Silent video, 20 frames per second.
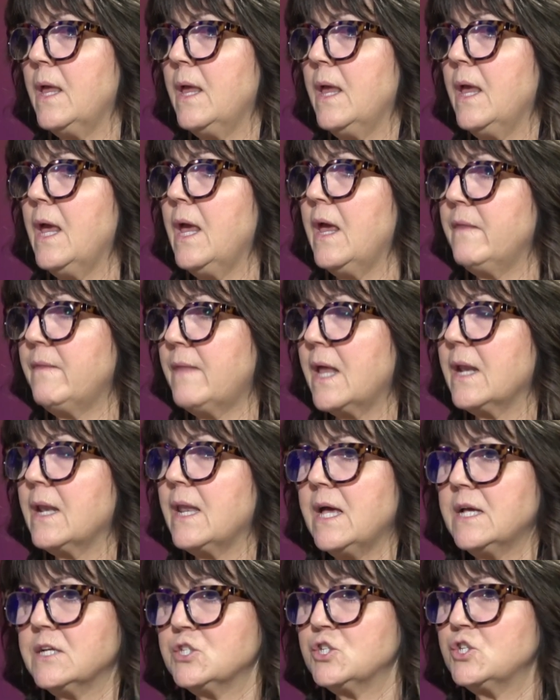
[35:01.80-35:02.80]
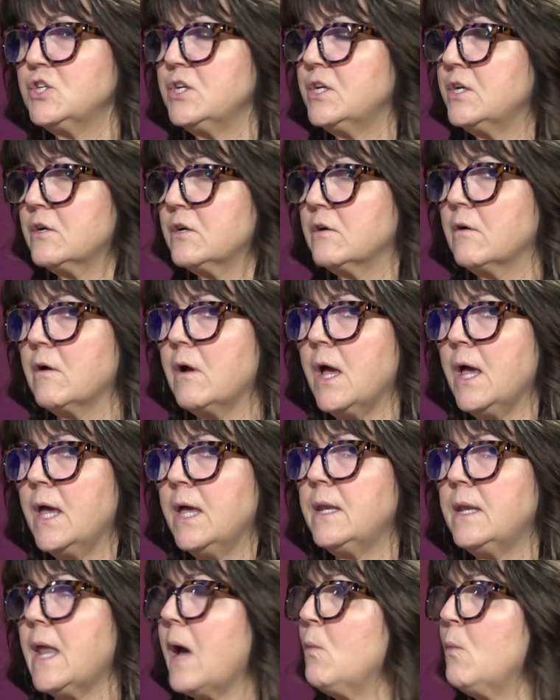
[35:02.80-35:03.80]
in that last year.
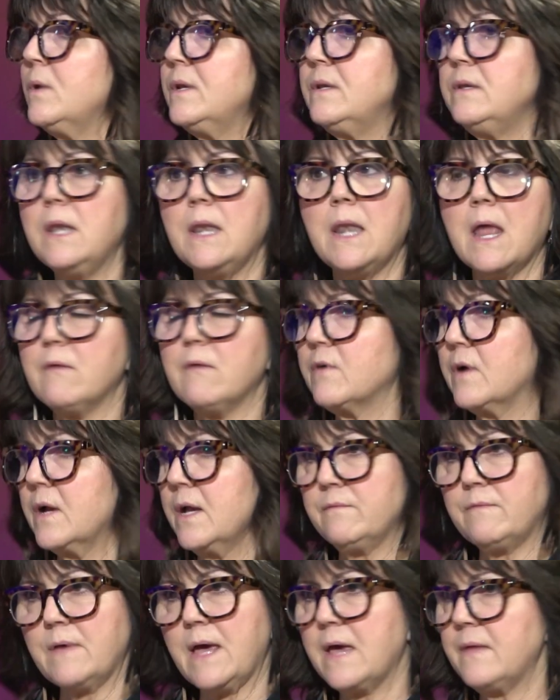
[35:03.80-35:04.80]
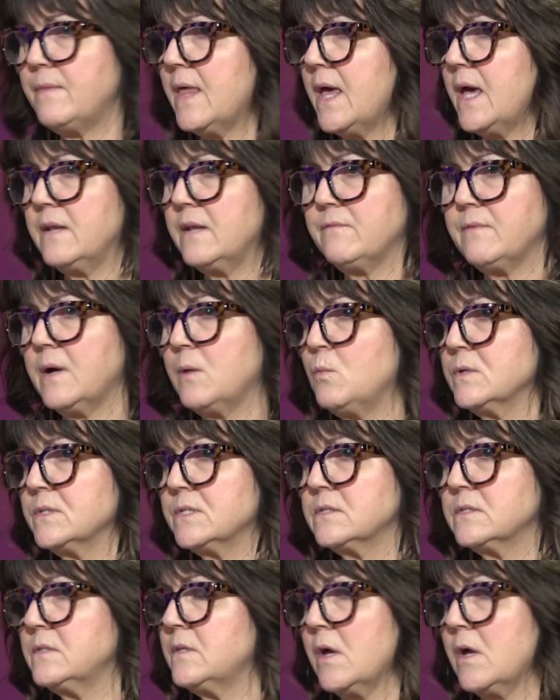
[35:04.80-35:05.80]
And I would never have had that if I
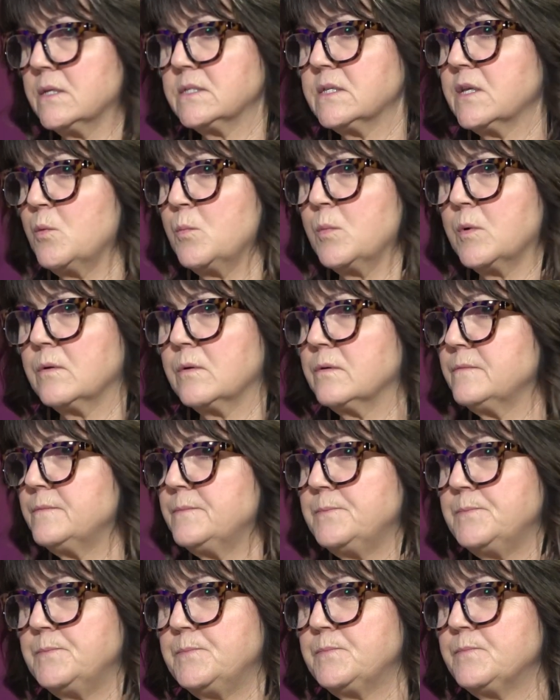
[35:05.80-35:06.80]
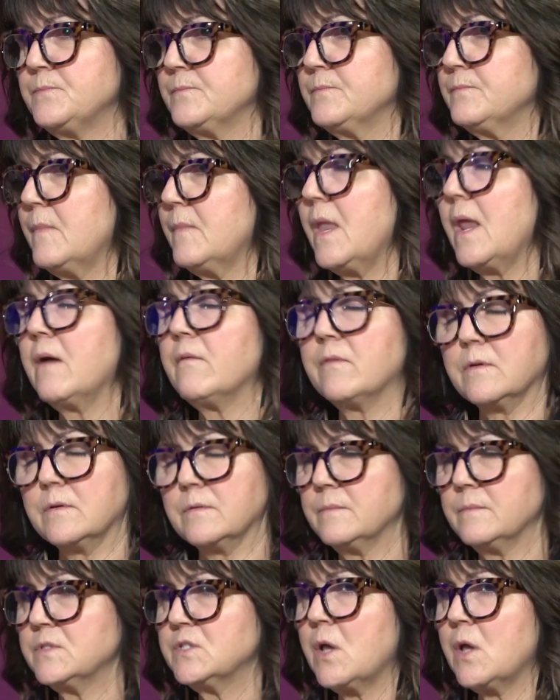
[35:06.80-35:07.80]
was not sober. Never.
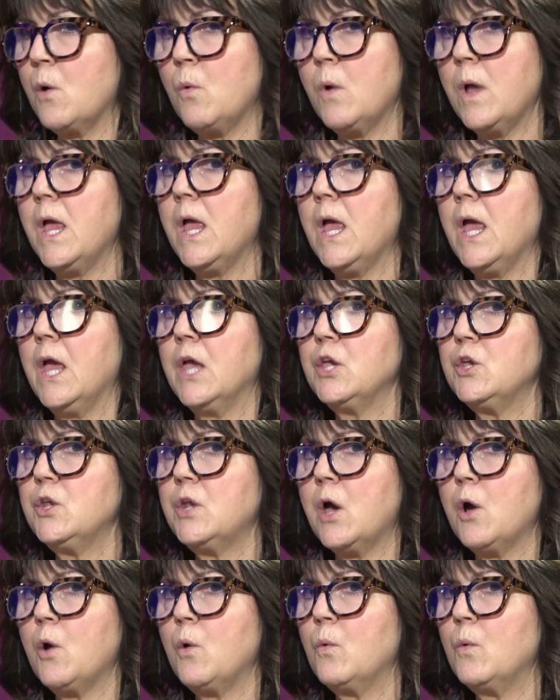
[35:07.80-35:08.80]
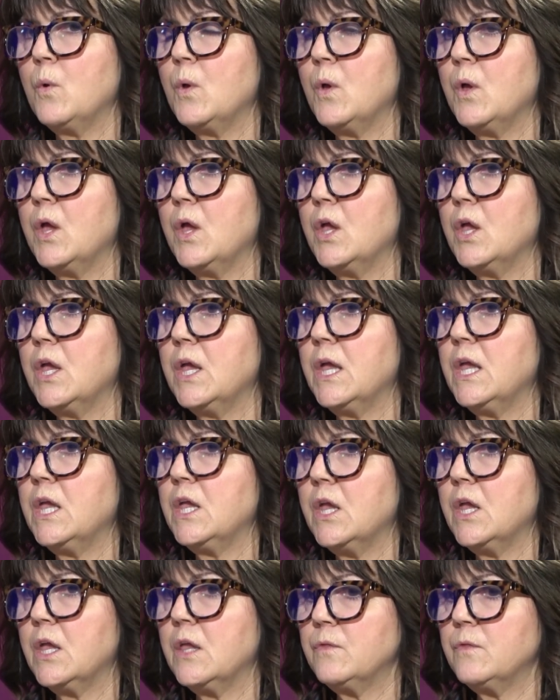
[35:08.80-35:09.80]
So, you know,
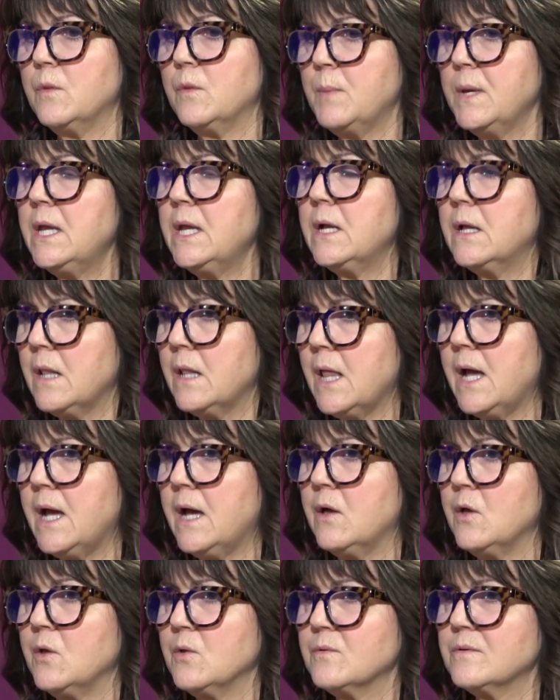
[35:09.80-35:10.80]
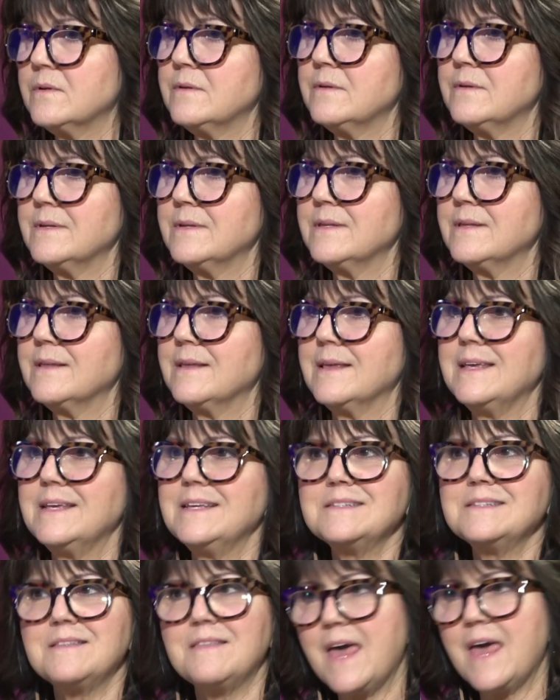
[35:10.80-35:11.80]
the pink cloud
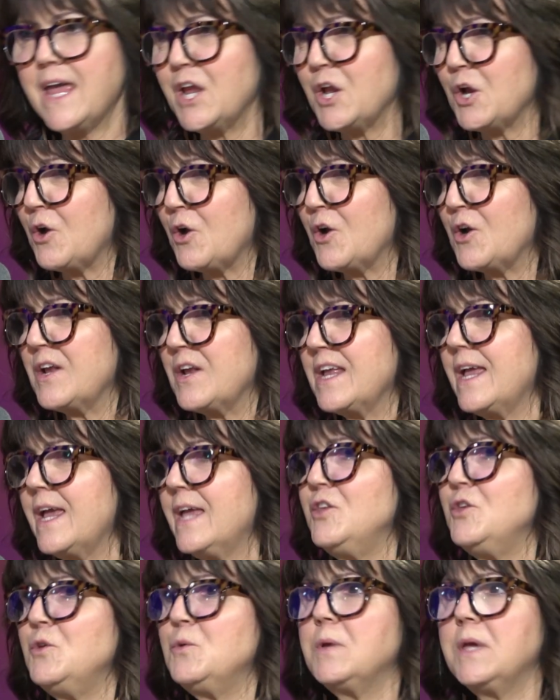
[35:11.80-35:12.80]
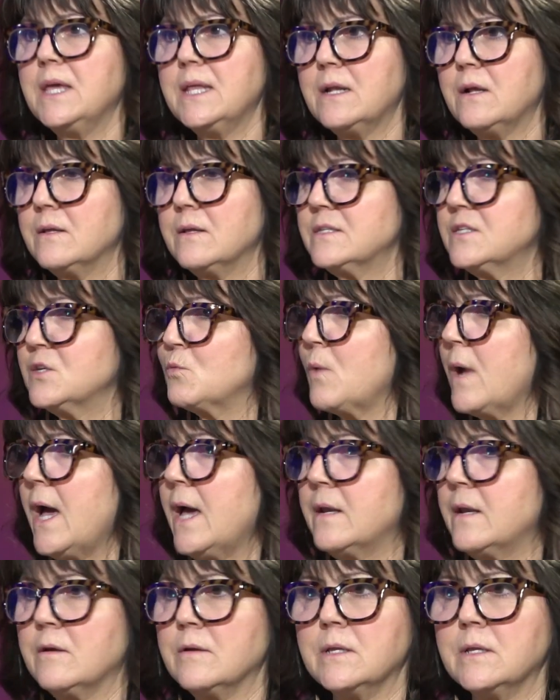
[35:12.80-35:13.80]
is there, and you get to
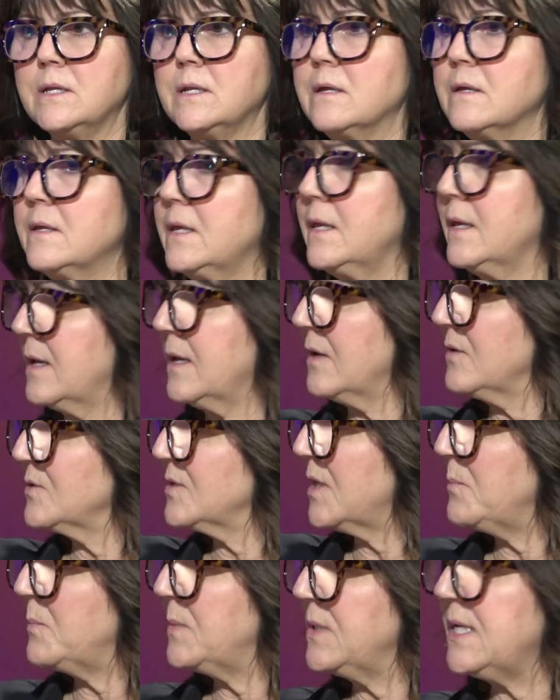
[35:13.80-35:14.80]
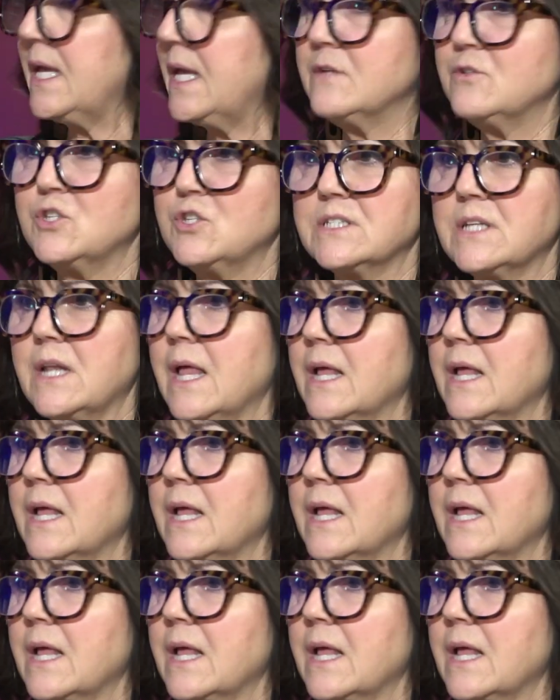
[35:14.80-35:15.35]
ride on it. It goes up and down just like